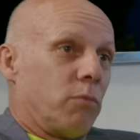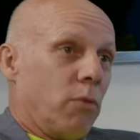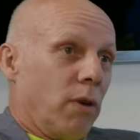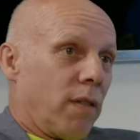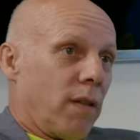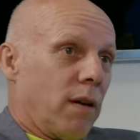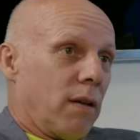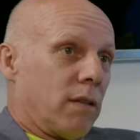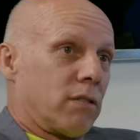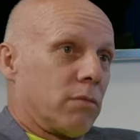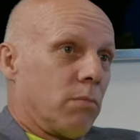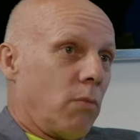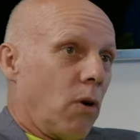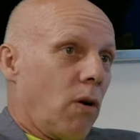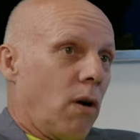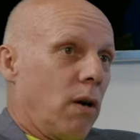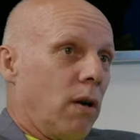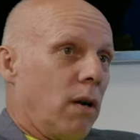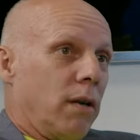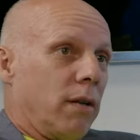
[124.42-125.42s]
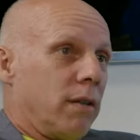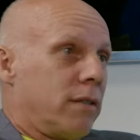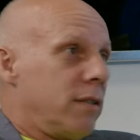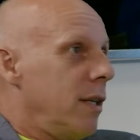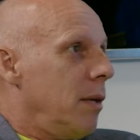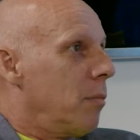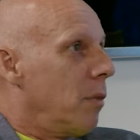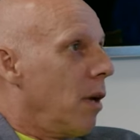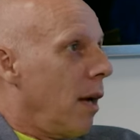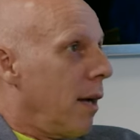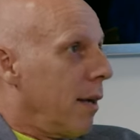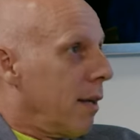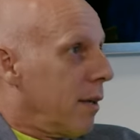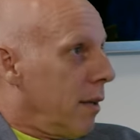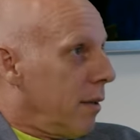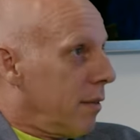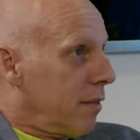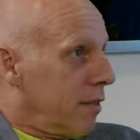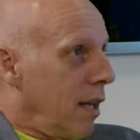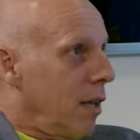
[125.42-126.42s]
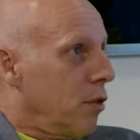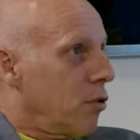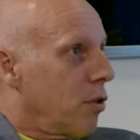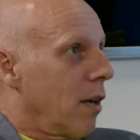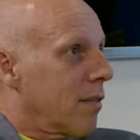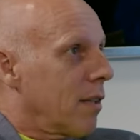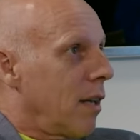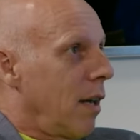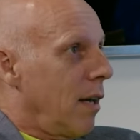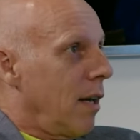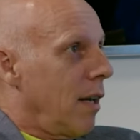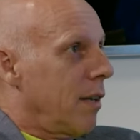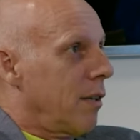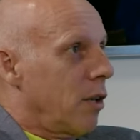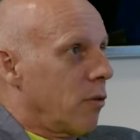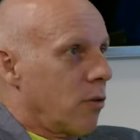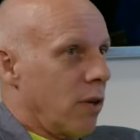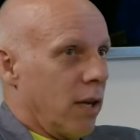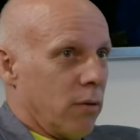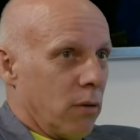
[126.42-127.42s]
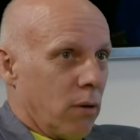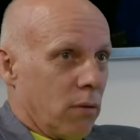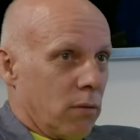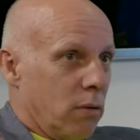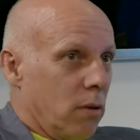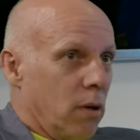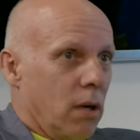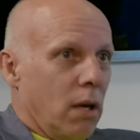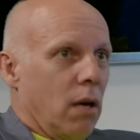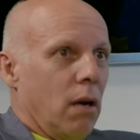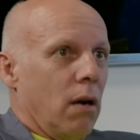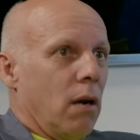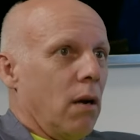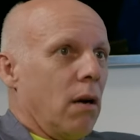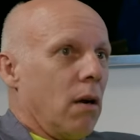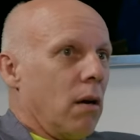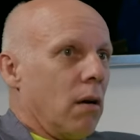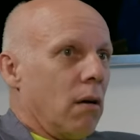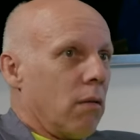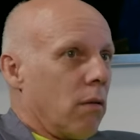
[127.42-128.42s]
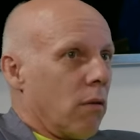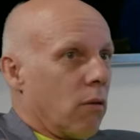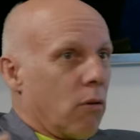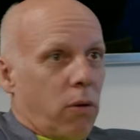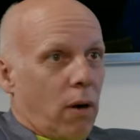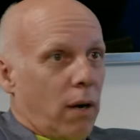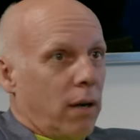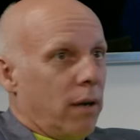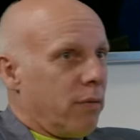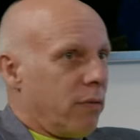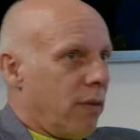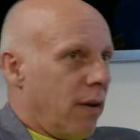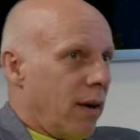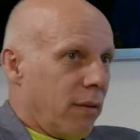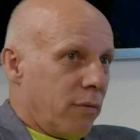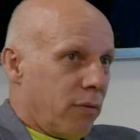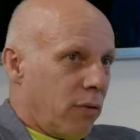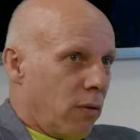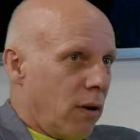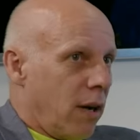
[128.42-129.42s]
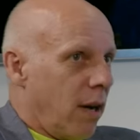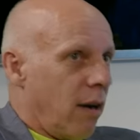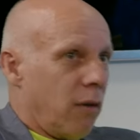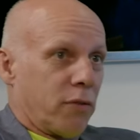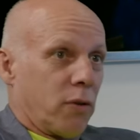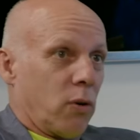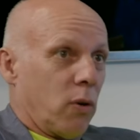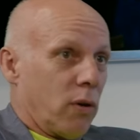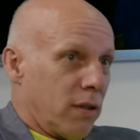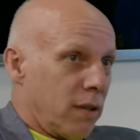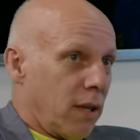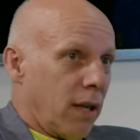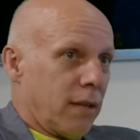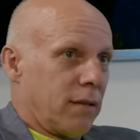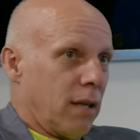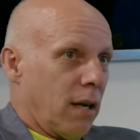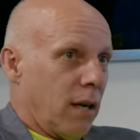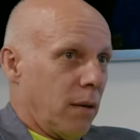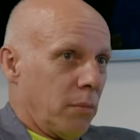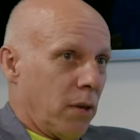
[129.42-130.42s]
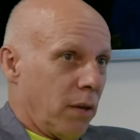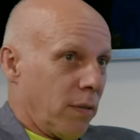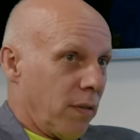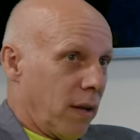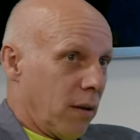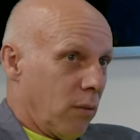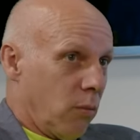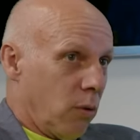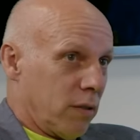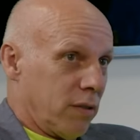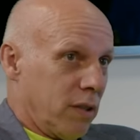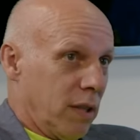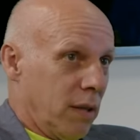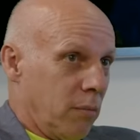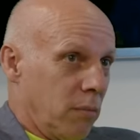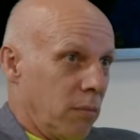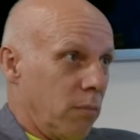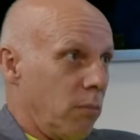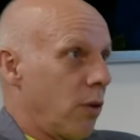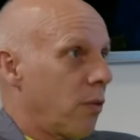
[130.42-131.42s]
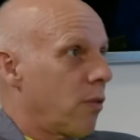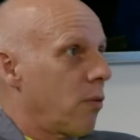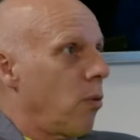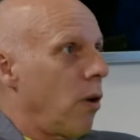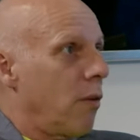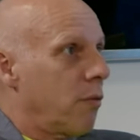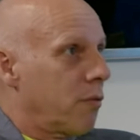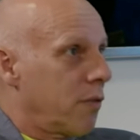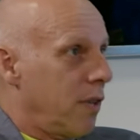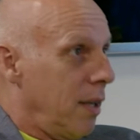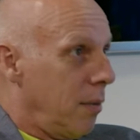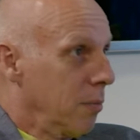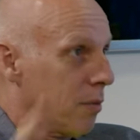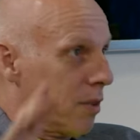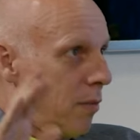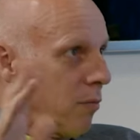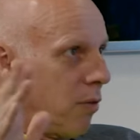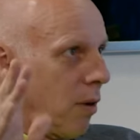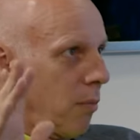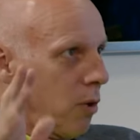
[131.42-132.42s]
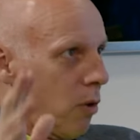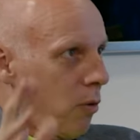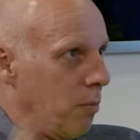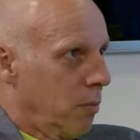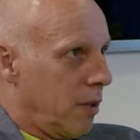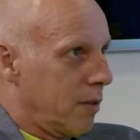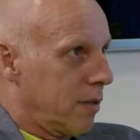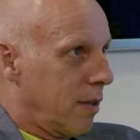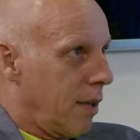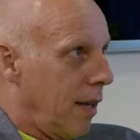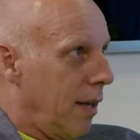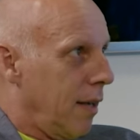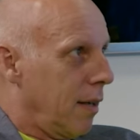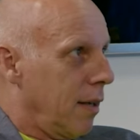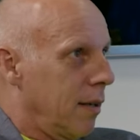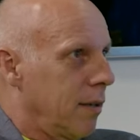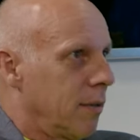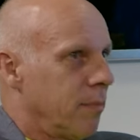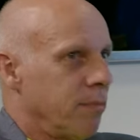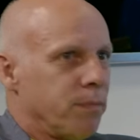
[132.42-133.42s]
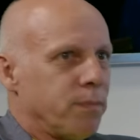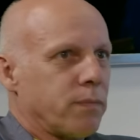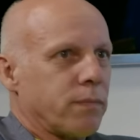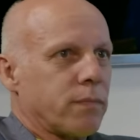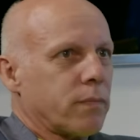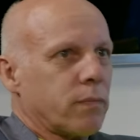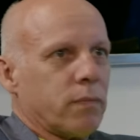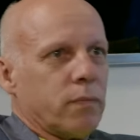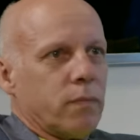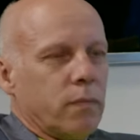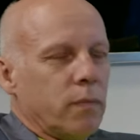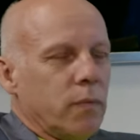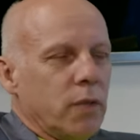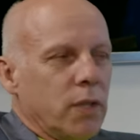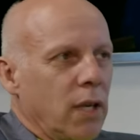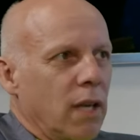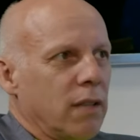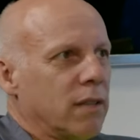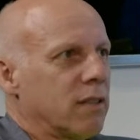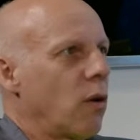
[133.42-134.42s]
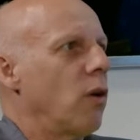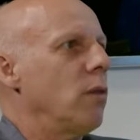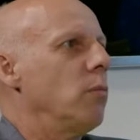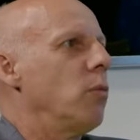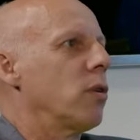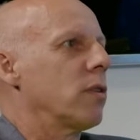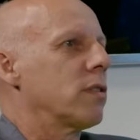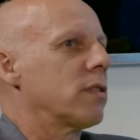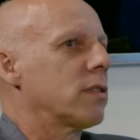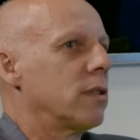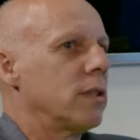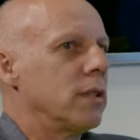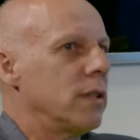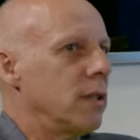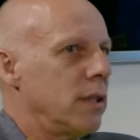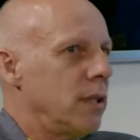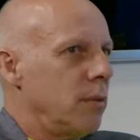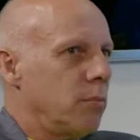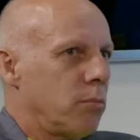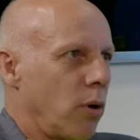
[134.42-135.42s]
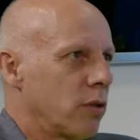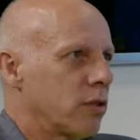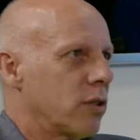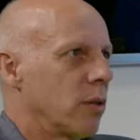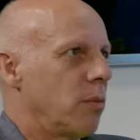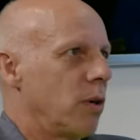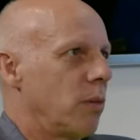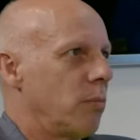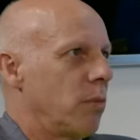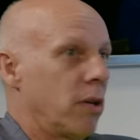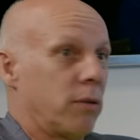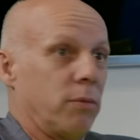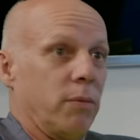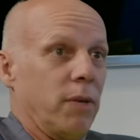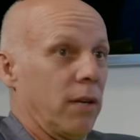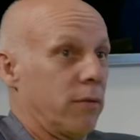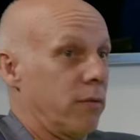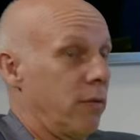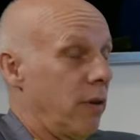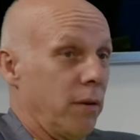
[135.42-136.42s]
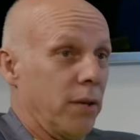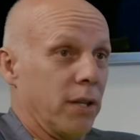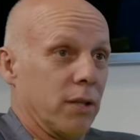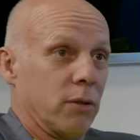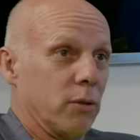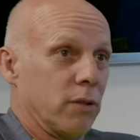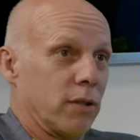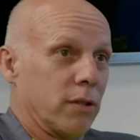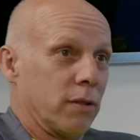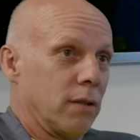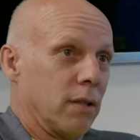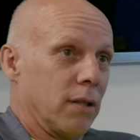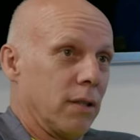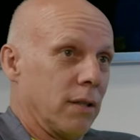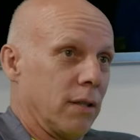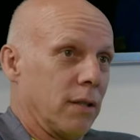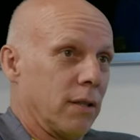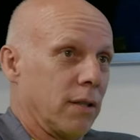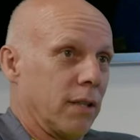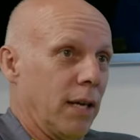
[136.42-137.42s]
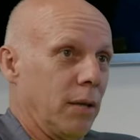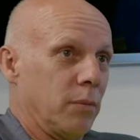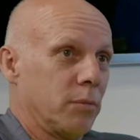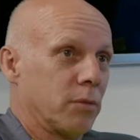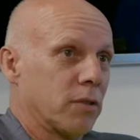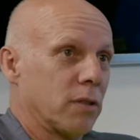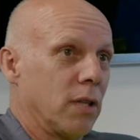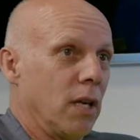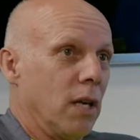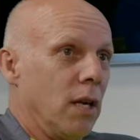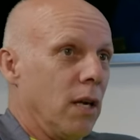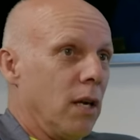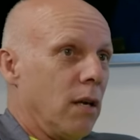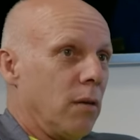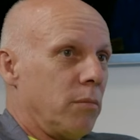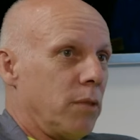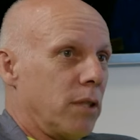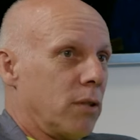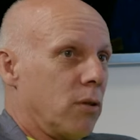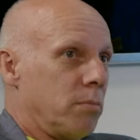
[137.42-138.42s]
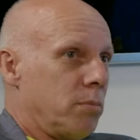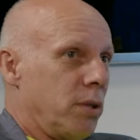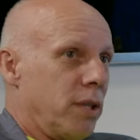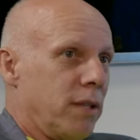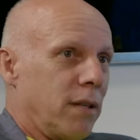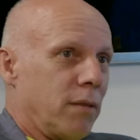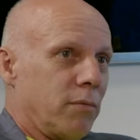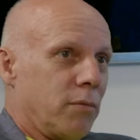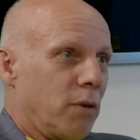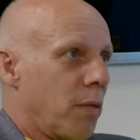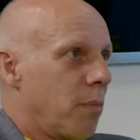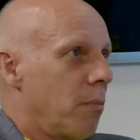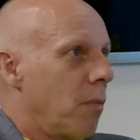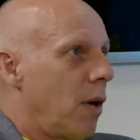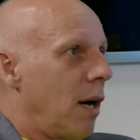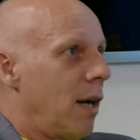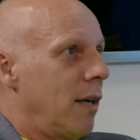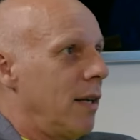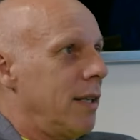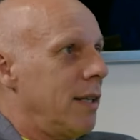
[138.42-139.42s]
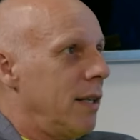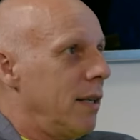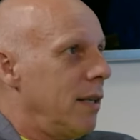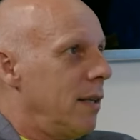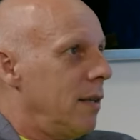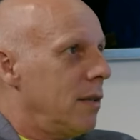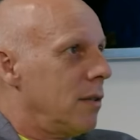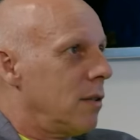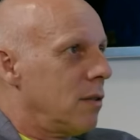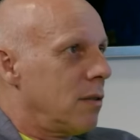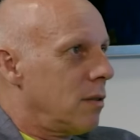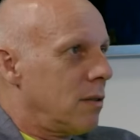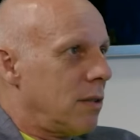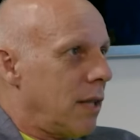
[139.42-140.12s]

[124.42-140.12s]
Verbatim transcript: with a small team like uh, Seychelles Island, you cannot qualify for AFCON that time. I think it was even with 12 teams, if I'm not mm, mistaken. Mm -hmm. It's almost uh, impossible, but we had very good uh, games. We competed with Mali, uh,